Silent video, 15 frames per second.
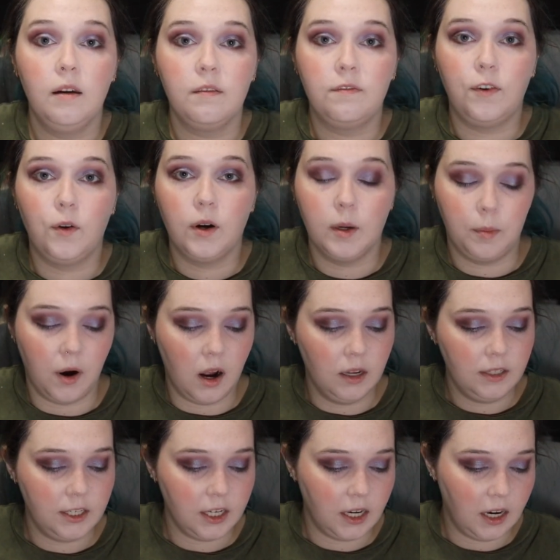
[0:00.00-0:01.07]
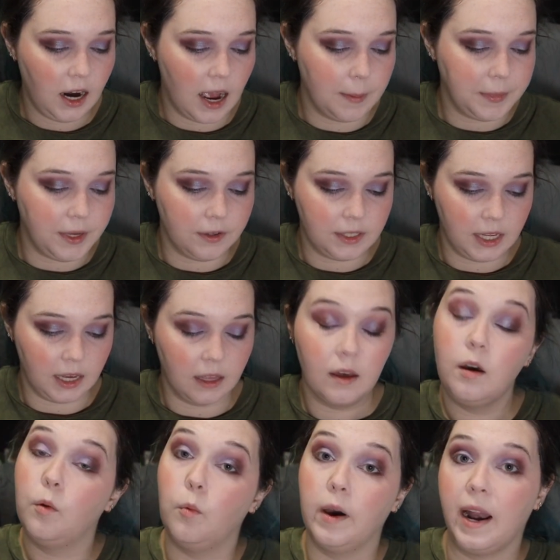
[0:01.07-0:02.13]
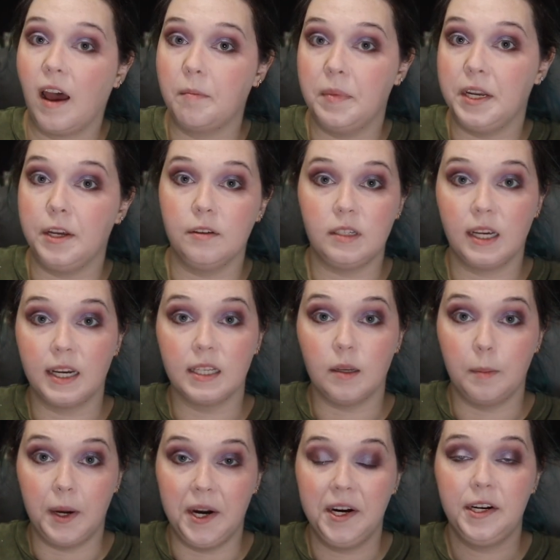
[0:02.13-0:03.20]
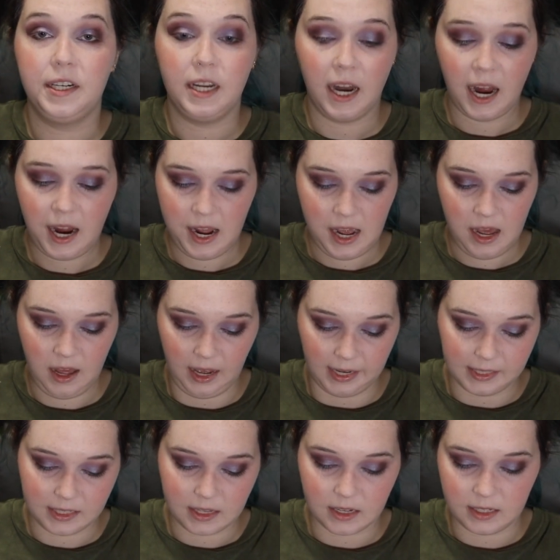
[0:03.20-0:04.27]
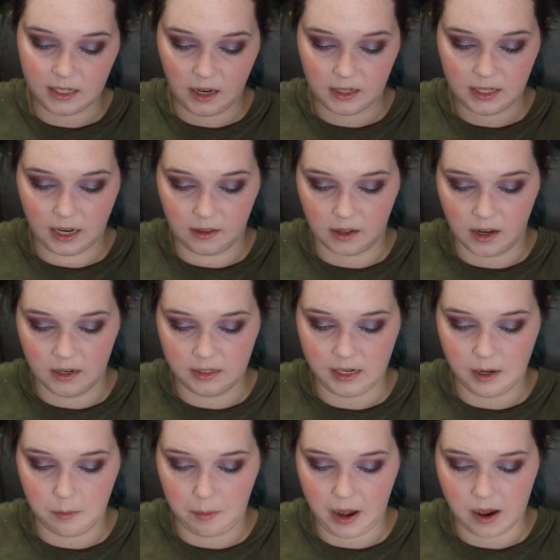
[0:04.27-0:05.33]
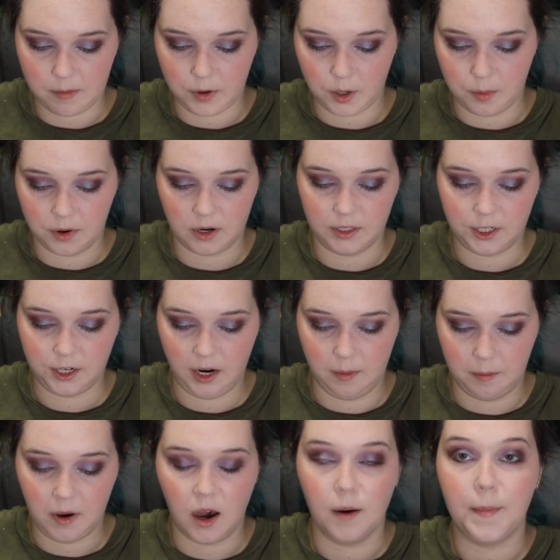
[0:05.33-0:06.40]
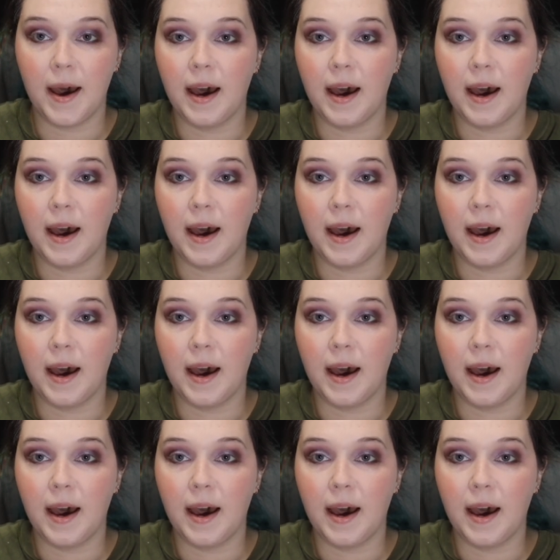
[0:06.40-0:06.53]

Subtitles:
For bronzer, I'm using what I've been using as a mirror today. It's the Ciate London Bamboo Bronzer in Palm